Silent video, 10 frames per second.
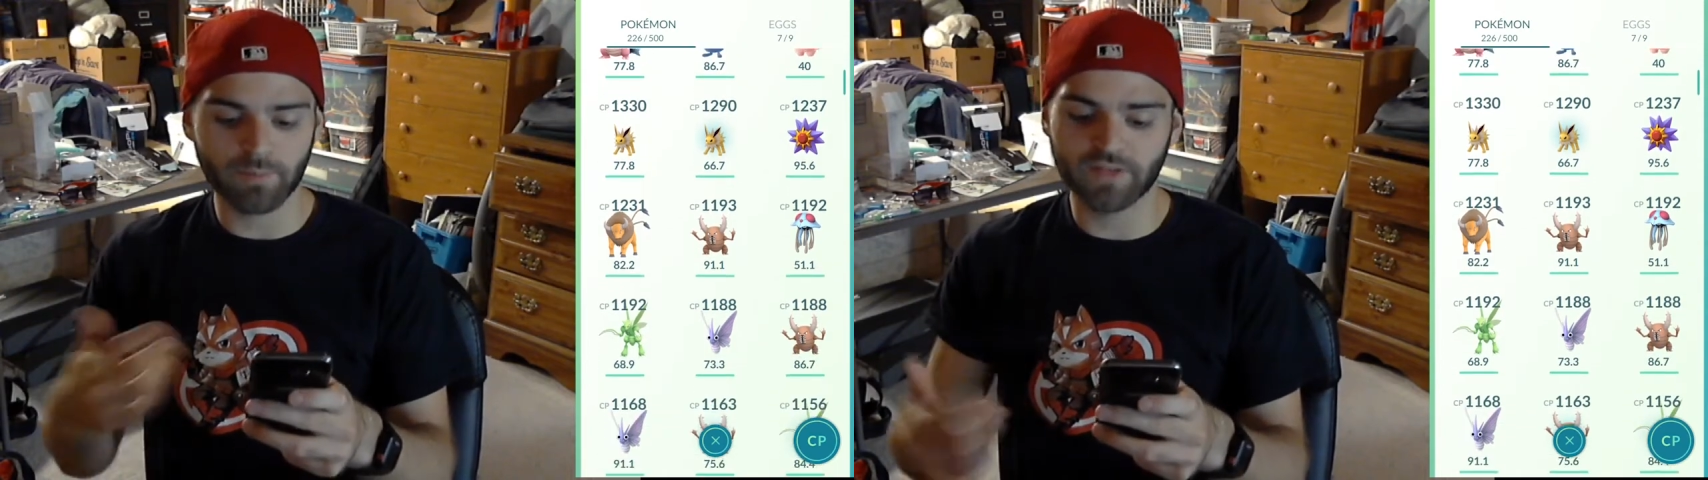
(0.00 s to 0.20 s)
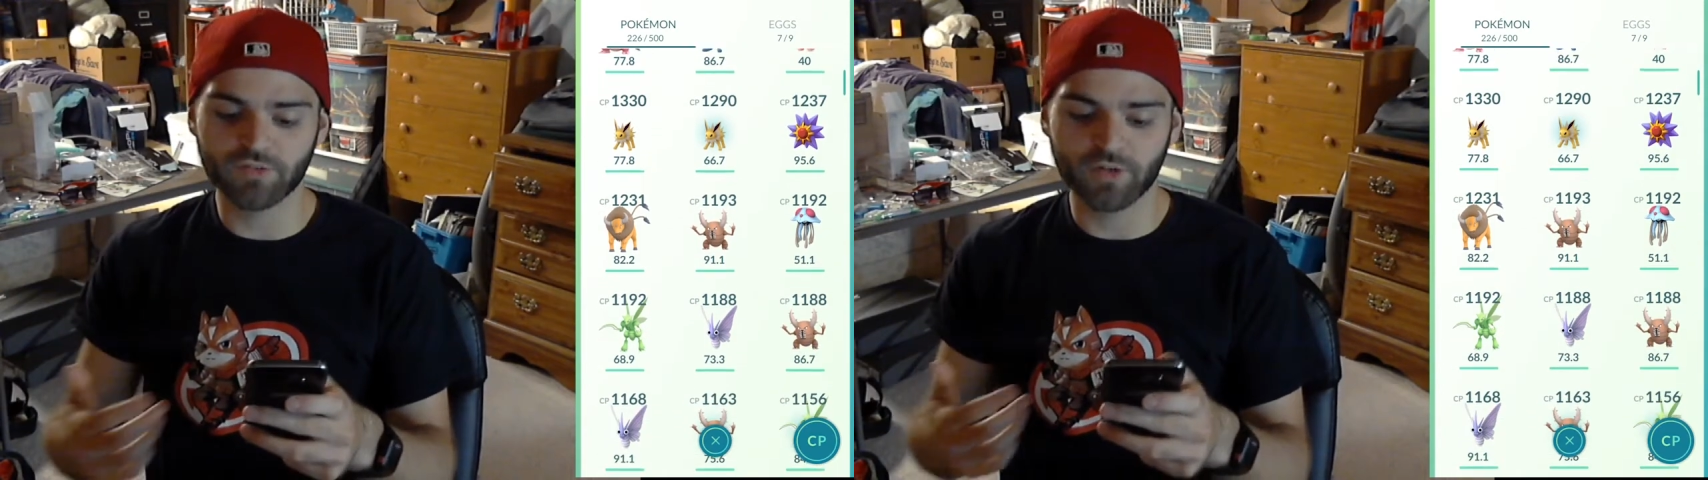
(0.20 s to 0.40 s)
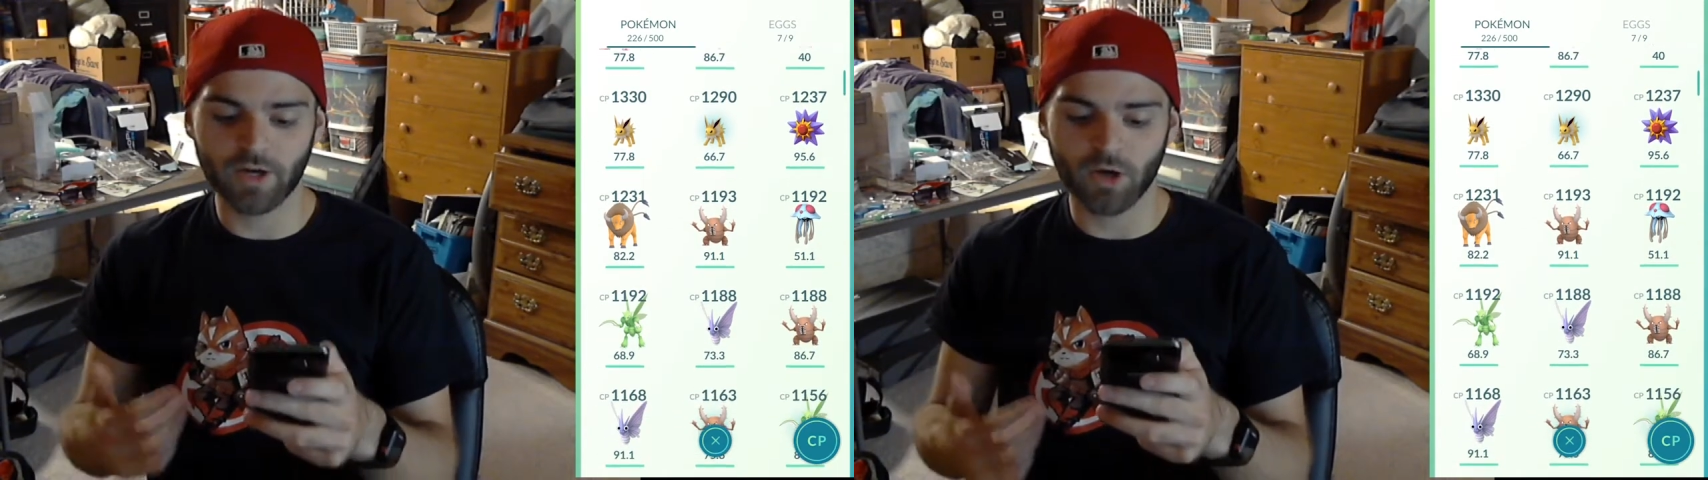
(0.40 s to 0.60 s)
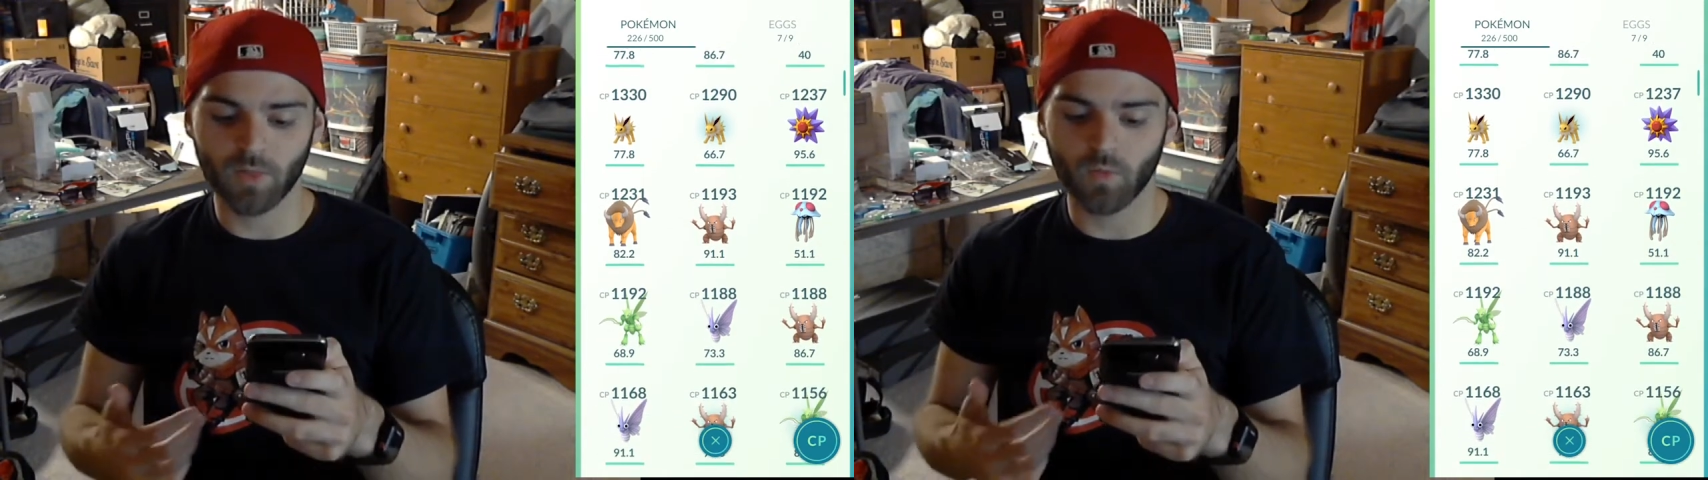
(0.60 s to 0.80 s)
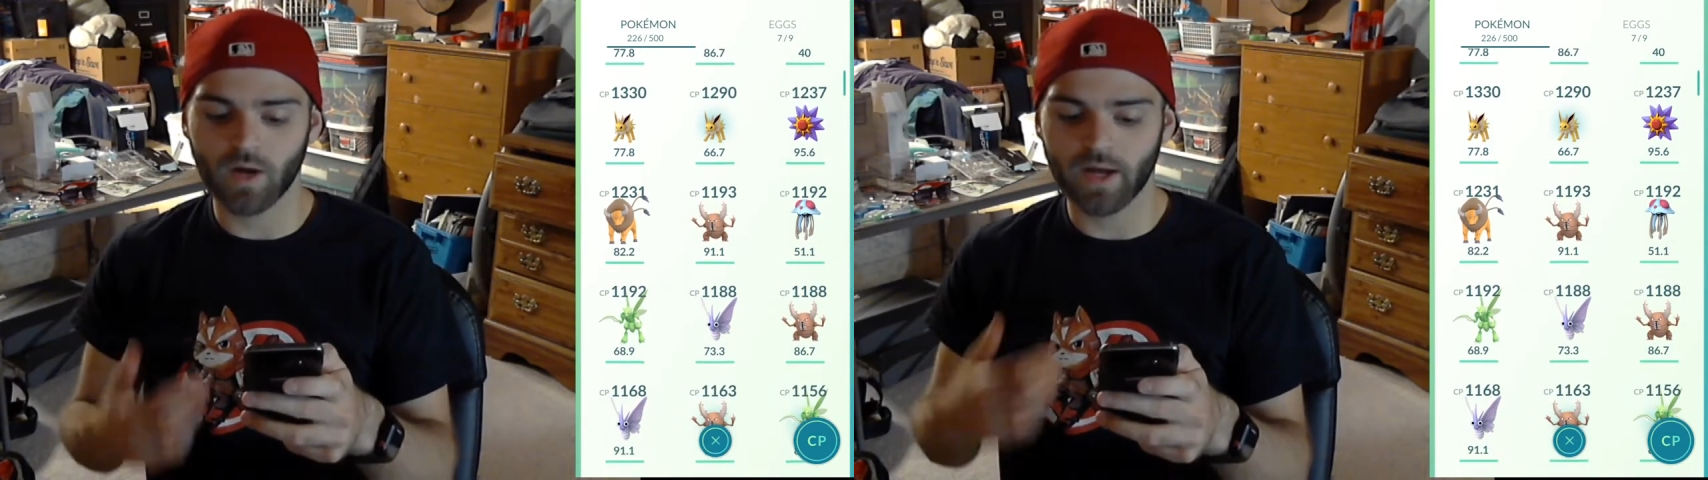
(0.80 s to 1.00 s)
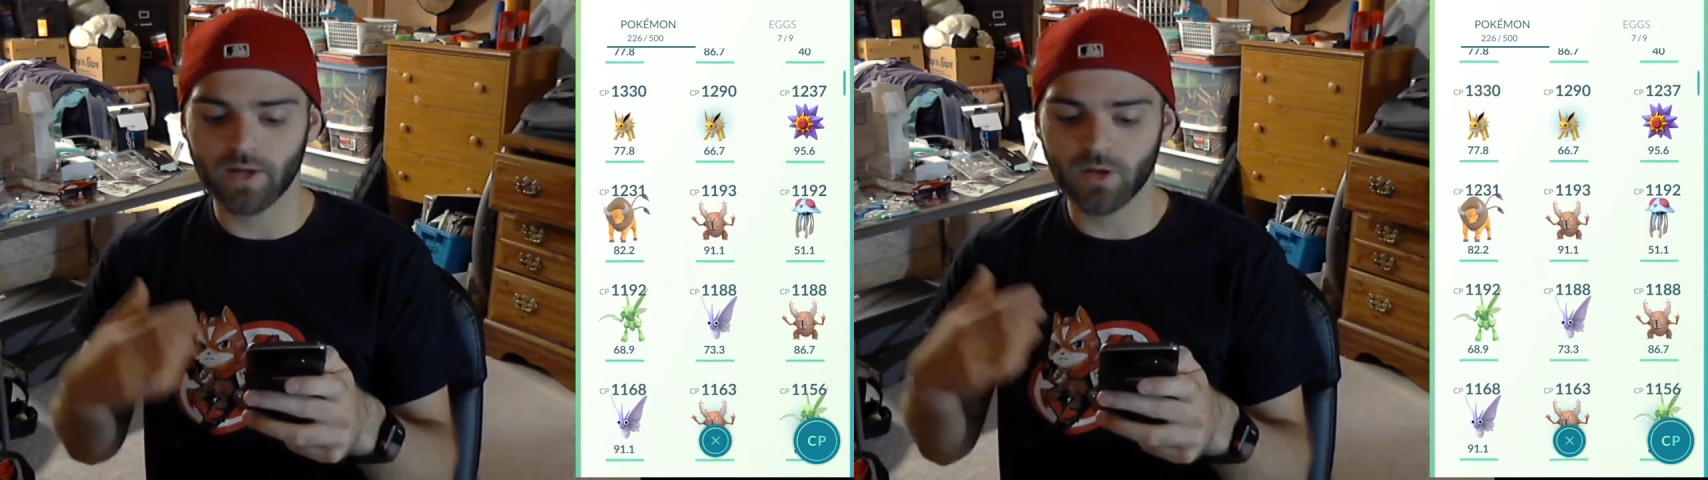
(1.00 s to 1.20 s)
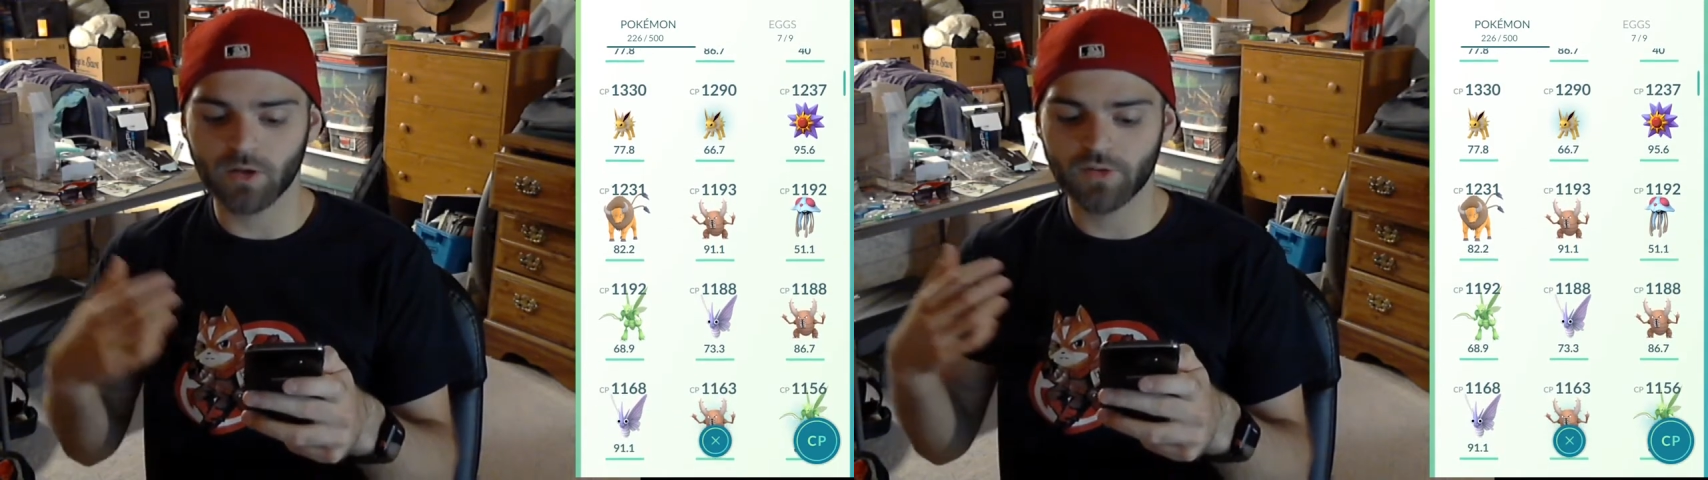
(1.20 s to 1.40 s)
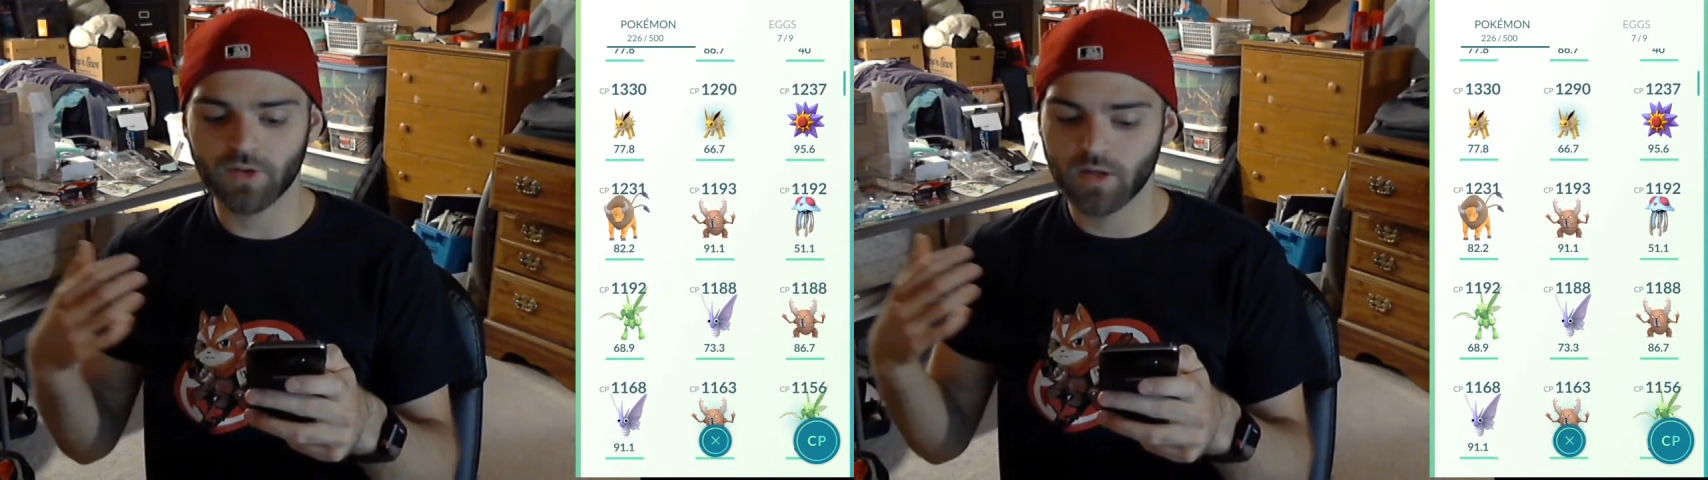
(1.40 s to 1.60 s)
Pinsir I caught in the
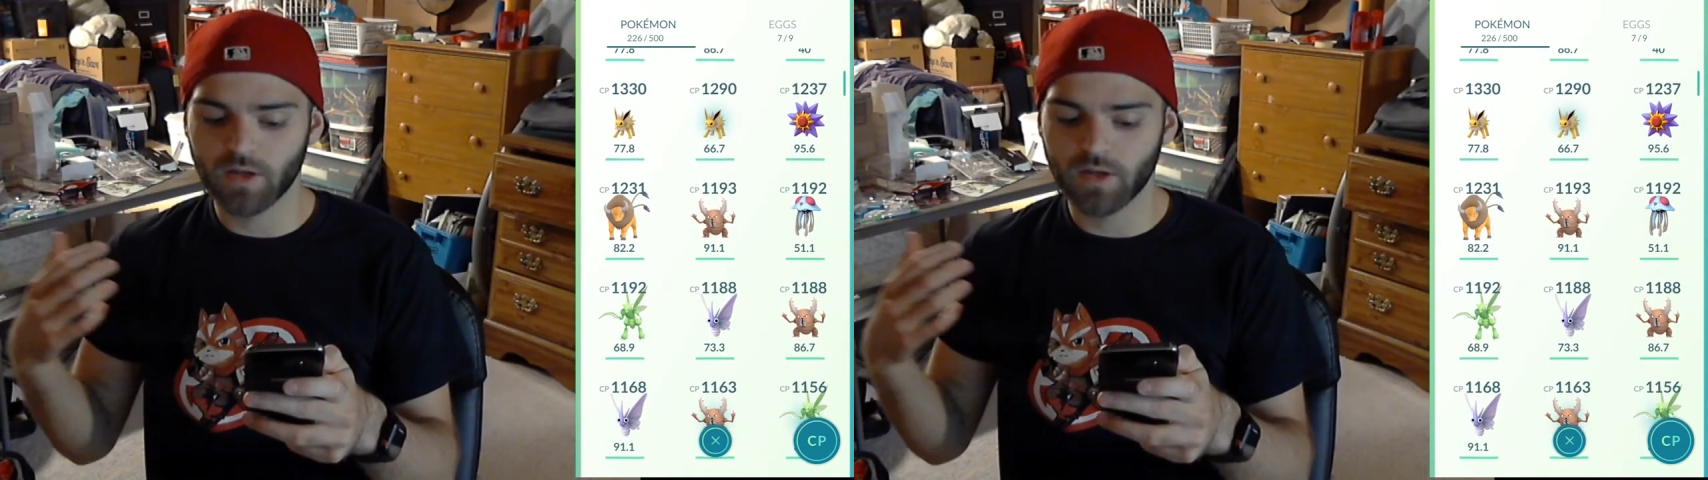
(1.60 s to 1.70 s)
wild,